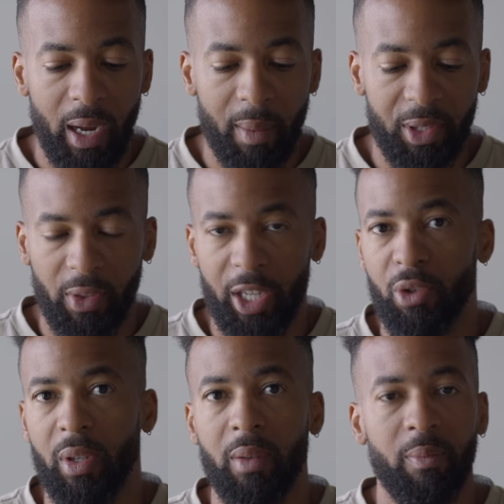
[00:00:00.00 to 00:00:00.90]
so that
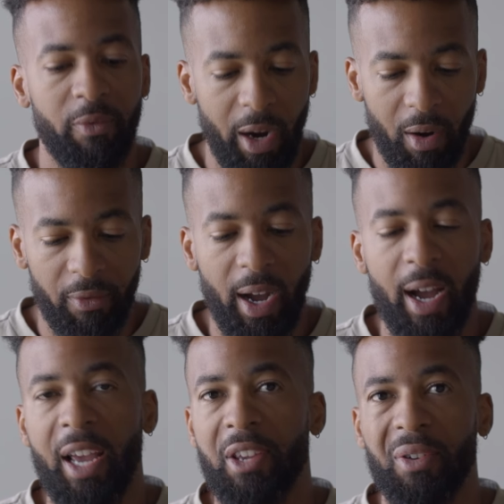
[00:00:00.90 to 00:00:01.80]
you can
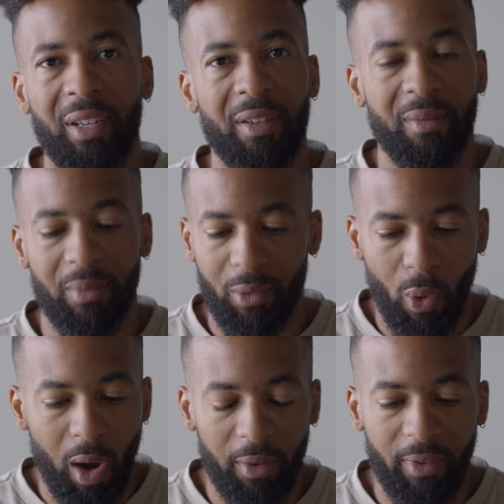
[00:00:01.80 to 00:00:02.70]
verify, you can
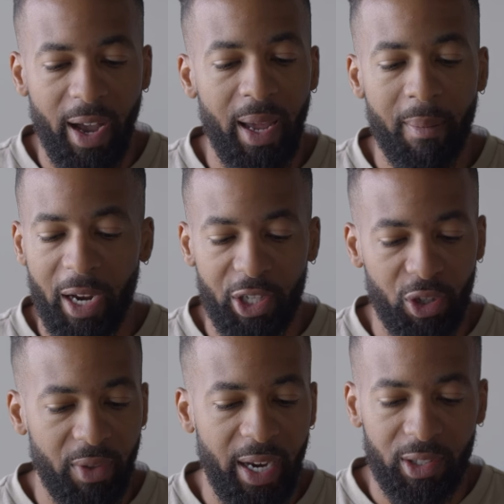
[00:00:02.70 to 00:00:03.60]
qualify it, make
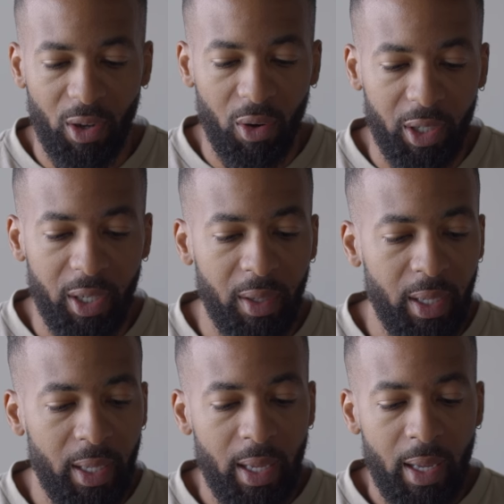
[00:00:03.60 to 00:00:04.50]
sure that it's all good.
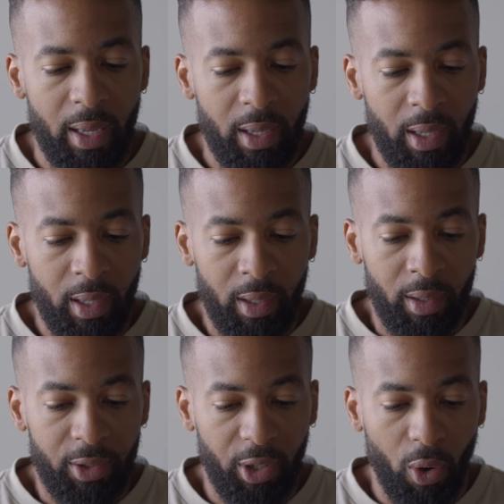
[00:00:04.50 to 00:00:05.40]

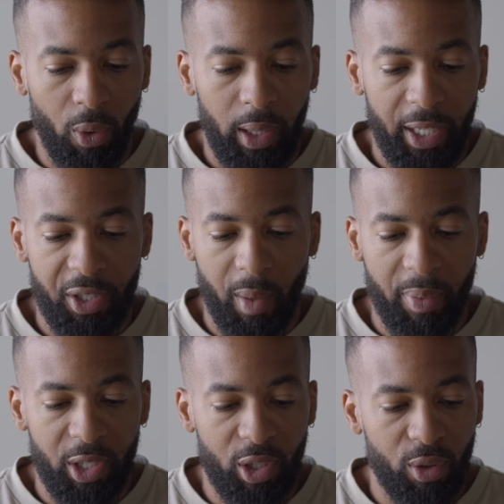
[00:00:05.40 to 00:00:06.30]
So let's jump
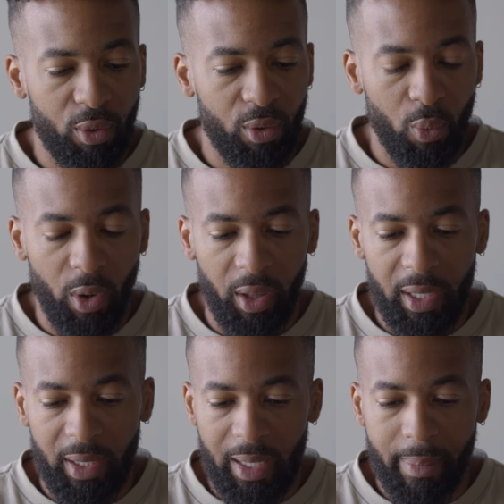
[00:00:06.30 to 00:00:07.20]
into one of
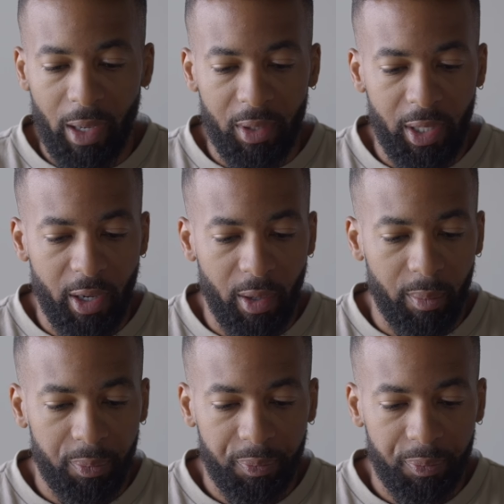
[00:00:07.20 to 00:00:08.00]
these emails here.